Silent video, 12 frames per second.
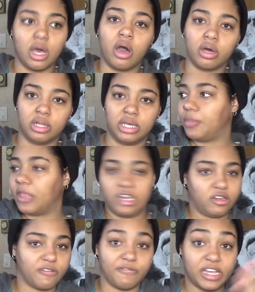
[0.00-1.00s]
ugly and
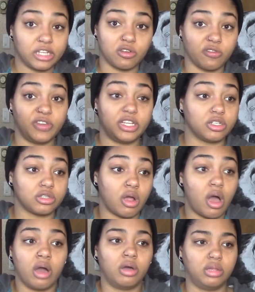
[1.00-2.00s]
your facial features
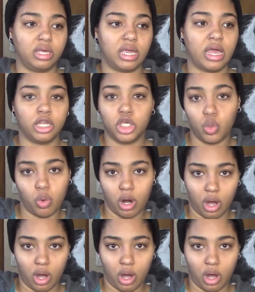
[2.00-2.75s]
are ugly and you are